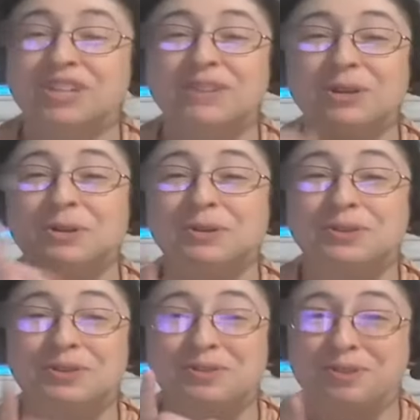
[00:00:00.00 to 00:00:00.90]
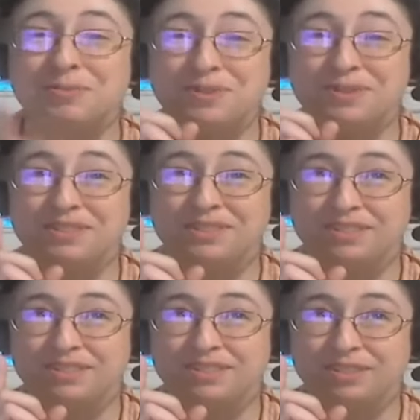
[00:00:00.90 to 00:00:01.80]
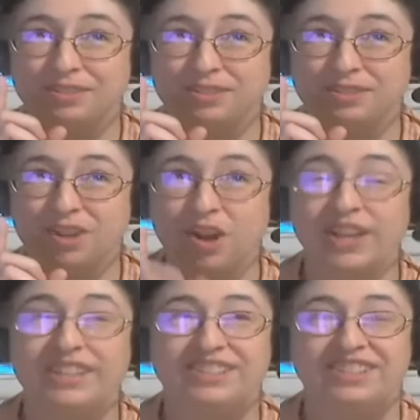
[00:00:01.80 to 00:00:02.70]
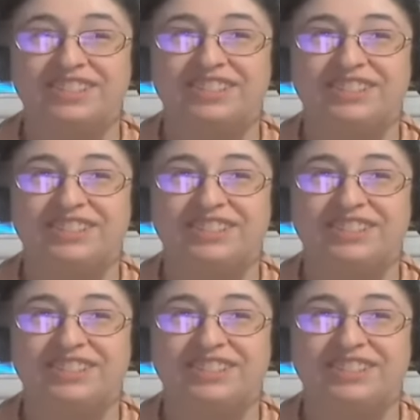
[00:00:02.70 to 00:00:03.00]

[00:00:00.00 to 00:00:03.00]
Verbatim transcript: to have a colder than normal August,